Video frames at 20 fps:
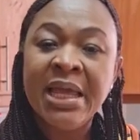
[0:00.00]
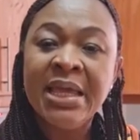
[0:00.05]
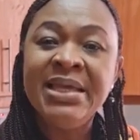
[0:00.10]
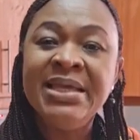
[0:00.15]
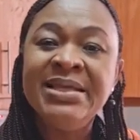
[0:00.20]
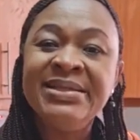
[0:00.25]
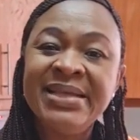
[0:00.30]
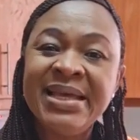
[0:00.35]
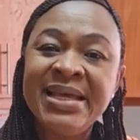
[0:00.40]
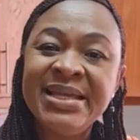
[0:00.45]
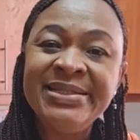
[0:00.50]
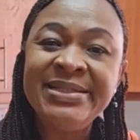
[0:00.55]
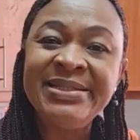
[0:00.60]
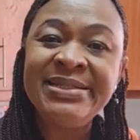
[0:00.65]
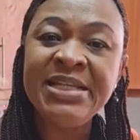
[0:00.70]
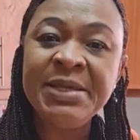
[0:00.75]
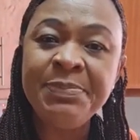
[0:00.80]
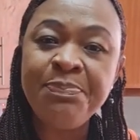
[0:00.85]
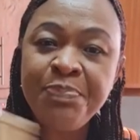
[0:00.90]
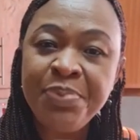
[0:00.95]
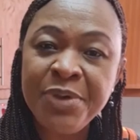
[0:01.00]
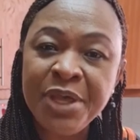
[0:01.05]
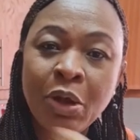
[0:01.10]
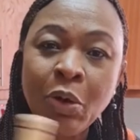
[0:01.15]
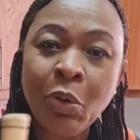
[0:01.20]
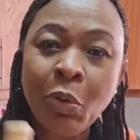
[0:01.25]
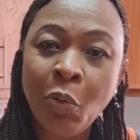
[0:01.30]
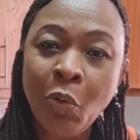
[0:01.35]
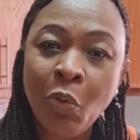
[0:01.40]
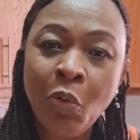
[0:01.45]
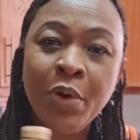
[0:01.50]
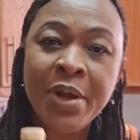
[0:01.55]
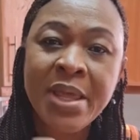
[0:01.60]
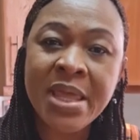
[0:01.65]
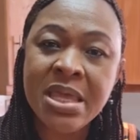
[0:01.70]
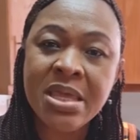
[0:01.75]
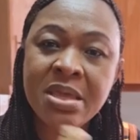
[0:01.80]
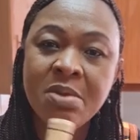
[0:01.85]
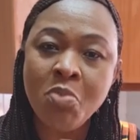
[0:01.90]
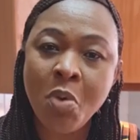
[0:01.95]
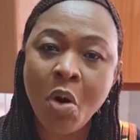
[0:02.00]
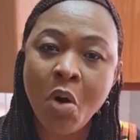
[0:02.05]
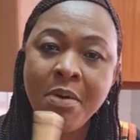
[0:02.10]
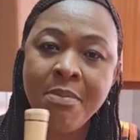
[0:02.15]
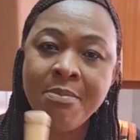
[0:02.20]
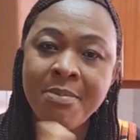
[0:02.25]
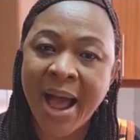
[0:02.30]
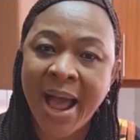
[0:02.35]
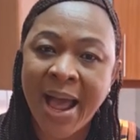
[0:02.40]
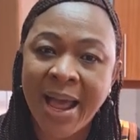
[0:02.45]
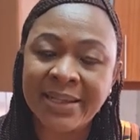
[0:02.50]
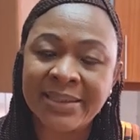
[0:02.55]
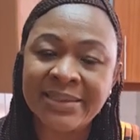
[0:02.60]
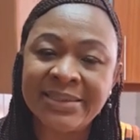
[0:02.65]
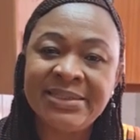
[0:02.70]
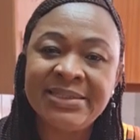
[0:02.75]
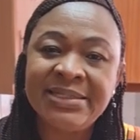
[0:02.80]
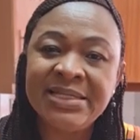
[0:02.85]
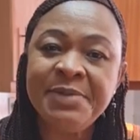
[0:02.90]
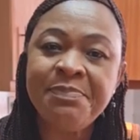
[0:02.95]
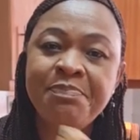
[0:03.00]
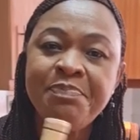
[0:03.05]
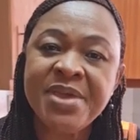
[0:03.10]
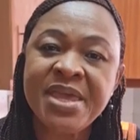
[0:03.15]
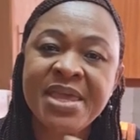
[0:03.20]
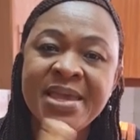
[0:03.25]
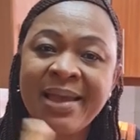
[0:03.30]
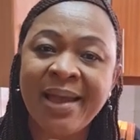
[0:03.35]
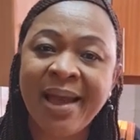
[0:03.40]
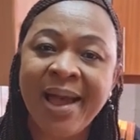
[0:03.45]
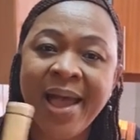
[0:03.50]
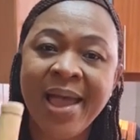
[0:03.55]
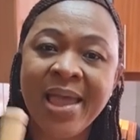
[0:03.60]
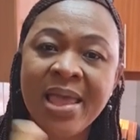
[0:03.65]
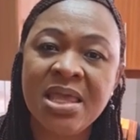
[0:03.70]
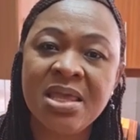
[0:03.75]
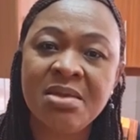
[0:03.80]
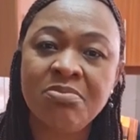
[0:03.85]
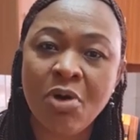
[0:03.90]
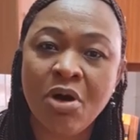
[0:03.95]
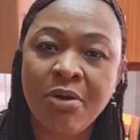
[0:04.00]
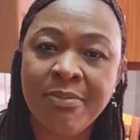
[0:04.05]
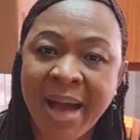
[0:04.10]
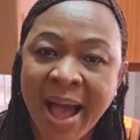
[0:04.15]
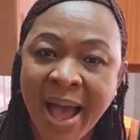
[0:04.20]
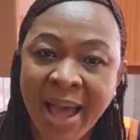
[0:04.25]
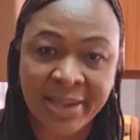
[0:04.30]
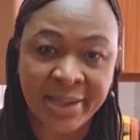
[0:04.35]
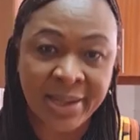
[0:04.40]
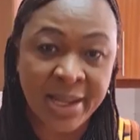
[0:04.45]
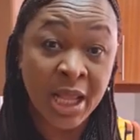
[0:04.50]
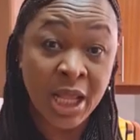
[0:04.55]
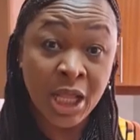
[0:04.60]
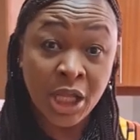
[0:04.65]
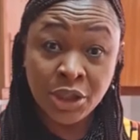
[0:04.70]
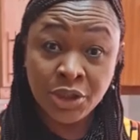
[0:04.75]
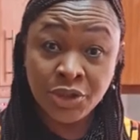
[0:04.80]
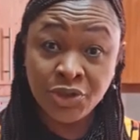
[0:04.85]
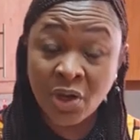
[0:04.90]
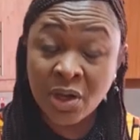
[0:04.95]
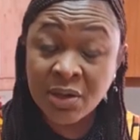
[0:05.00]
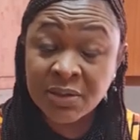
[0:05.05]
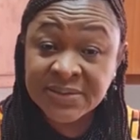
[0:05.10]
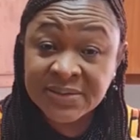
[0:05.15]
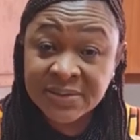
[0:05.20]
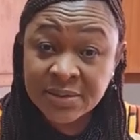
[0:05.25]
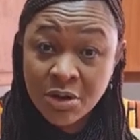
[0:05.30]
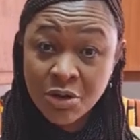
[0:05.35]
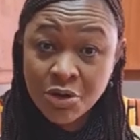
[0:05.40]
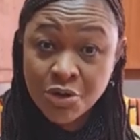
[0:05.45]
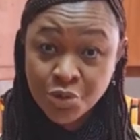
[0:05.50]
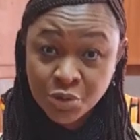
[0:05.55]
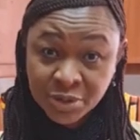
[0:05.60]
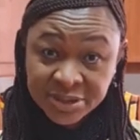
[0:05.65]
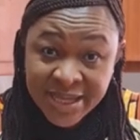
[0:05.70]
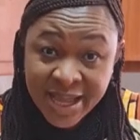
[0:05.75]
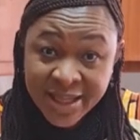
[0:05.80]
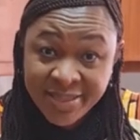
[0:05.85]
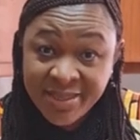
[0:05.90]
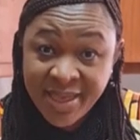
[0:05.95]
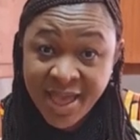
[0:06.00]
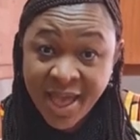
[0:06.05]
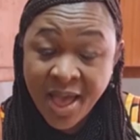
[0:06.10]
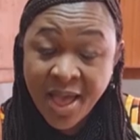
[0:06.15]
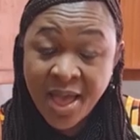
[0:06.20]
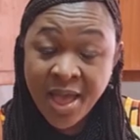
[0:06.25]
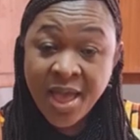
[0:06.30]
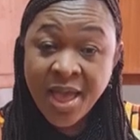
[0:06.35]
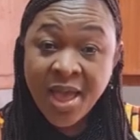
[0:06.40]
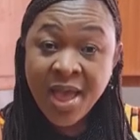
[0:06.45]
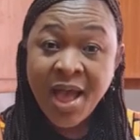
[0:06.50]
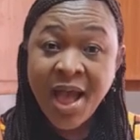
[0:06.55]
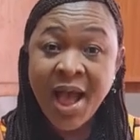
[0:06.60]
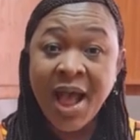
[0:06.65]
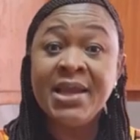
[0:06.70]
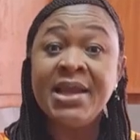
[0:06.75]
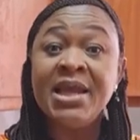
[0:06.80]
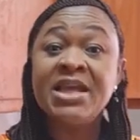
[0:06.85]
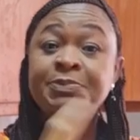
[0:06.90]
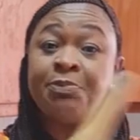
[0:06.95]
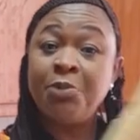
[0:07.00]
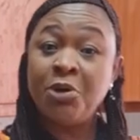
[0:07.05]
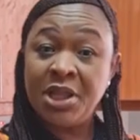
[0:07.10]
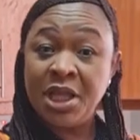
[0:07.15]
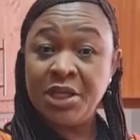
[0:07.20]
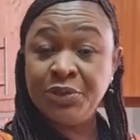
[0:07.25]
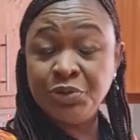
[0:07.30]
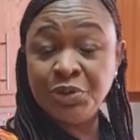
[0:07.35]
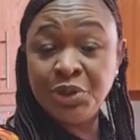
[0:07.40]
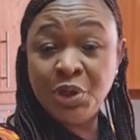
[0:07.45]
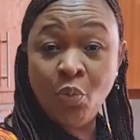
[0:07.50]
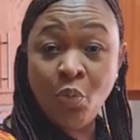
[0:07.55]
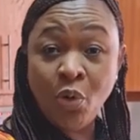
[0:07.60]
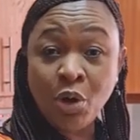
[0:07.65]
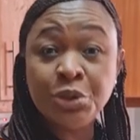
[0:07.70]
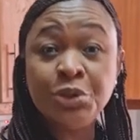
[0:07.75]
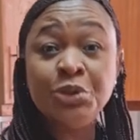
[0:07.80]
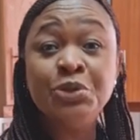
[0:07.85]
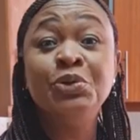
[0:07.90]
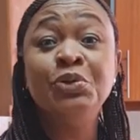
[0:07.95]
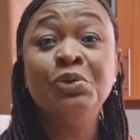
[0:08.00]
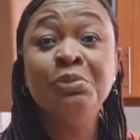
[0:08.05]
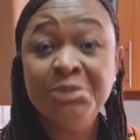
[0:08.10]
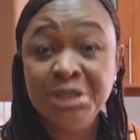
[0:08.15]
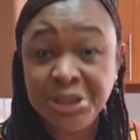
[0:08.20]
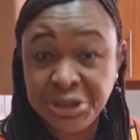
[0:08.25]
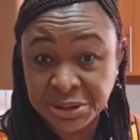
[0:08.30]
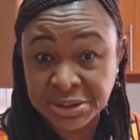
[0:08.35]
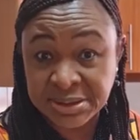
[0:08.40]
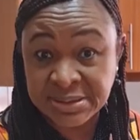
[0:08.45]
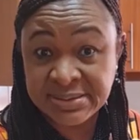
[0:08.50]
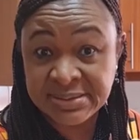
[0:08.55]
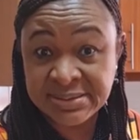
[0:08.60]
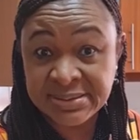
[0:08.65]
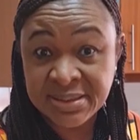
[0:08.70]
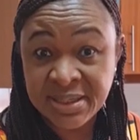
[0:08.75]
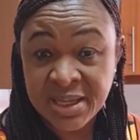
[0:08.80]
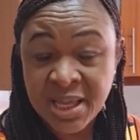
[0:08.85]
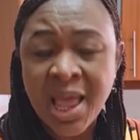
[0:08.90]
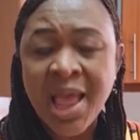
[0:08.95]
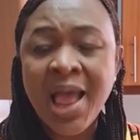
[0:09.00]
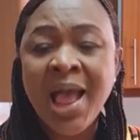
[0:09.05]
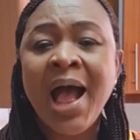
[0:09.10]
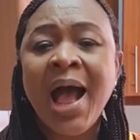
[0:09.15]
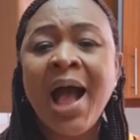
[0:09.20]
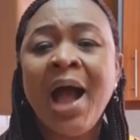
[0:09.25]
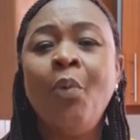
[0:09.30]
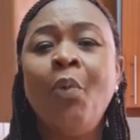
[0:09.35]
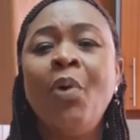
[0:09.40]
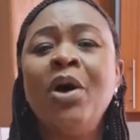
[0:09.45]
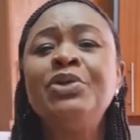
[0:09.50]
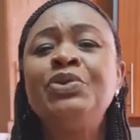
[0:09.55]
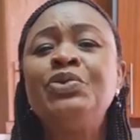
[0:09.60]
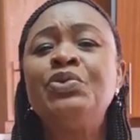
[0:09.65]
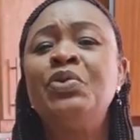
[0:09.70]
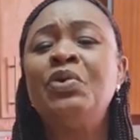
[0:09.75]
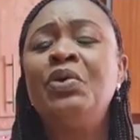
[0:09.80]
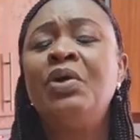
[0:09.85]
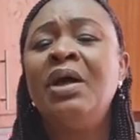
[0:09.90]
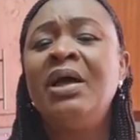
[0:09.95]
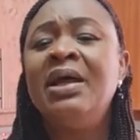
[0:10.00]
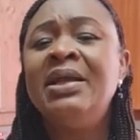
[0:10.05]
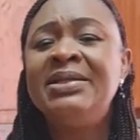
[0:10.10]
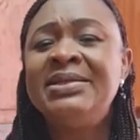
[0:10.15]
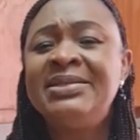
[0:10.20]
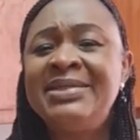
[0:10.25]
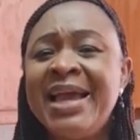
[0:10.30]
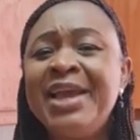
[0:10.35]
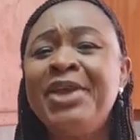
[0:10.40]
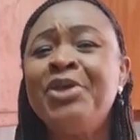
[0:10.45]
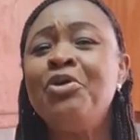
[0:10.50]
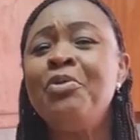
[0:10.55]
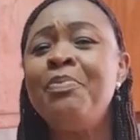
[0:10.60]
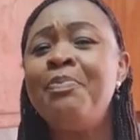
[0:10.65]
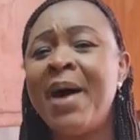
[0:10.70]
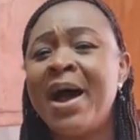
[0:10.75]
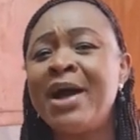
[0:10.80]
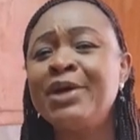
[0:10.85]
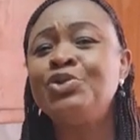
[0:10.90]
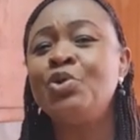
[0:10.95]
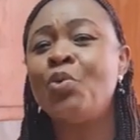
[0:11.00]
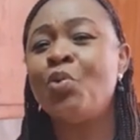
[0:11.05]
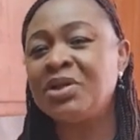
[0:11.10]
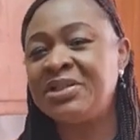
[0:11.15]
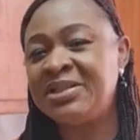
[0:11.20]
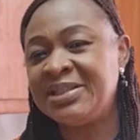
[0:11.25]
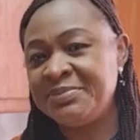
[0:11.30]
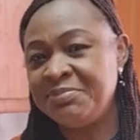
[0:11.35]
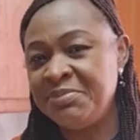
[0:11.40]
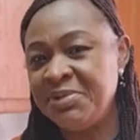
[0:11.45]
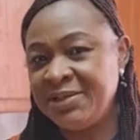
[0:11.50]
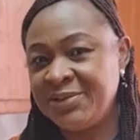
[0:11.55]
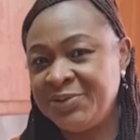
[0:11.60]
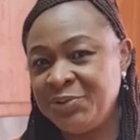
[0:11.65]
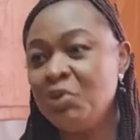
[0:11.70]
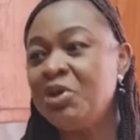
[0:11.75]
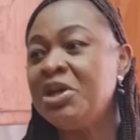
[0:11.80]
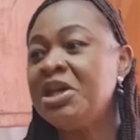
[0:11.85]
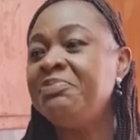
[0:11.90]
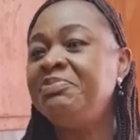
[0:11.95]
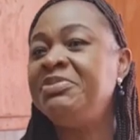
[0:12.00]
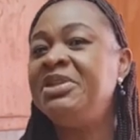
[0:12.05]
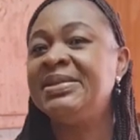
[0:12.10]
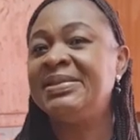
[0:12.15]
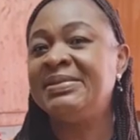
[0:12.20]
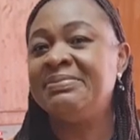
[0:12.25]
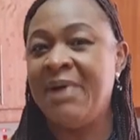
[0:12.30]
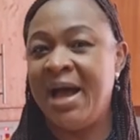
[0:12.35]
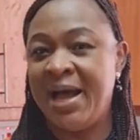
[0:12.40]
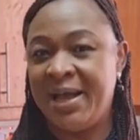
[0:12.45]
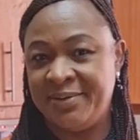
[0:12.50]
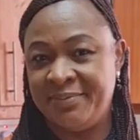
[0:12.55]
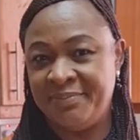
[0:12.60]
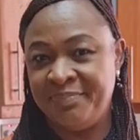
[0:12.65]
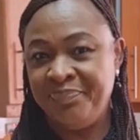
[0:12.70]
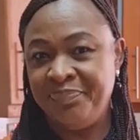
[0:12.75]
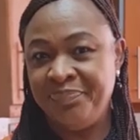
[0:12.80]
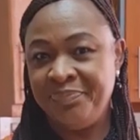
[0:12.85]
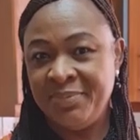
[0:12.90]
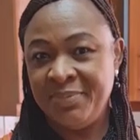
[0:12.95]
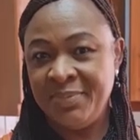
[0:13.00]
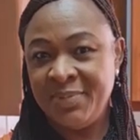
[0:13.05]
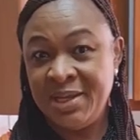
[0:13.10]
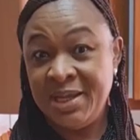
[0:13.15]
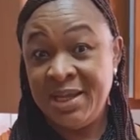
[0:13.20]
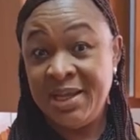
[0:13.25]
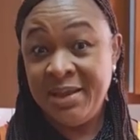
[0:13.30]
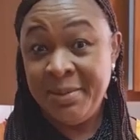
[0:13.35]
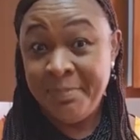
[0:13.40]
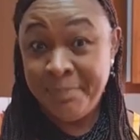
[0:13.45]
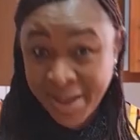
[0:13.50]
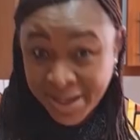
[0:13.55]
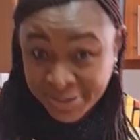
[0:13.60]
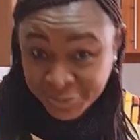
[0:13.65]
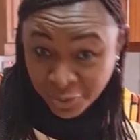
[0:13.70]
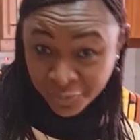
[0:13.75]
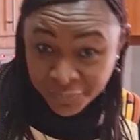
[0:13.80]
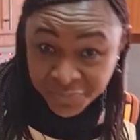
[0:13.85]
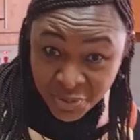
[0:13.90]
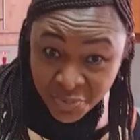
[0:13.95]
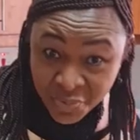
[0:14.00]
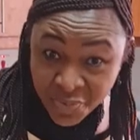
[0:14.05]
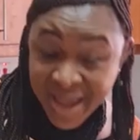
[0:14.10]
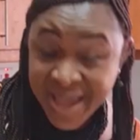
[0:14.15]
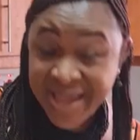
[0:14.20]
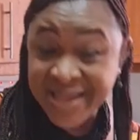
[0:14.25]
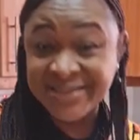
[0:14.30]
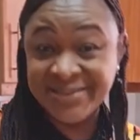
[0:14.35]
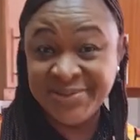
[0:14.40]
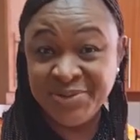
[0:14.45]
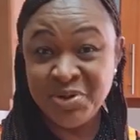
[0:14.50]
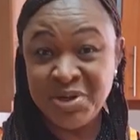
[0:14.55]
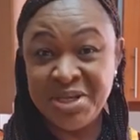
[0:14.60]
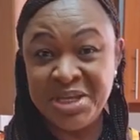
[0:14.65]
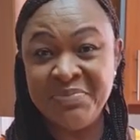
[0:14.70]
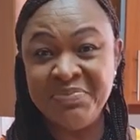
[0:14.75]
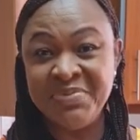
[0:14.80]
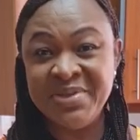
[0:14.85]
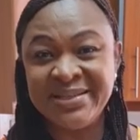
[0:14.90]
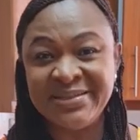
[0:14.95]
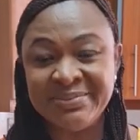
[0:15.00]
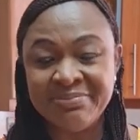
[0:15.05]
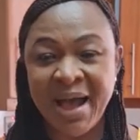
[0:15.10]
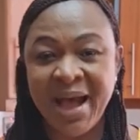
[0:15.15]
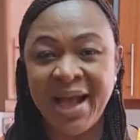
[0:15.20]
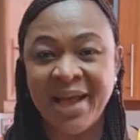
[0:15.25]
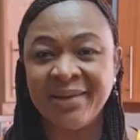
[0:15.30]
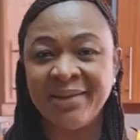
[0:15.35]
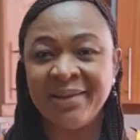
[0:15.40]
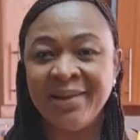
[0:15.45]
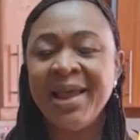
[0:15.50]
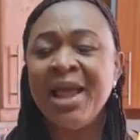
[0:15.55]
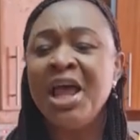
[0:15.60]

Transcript: is a typical Igbo man, typical Igbo man, just rooted there and exported to the world to do missions. I want to take you back to what it means to keep this man. Part of the ways to keep this man.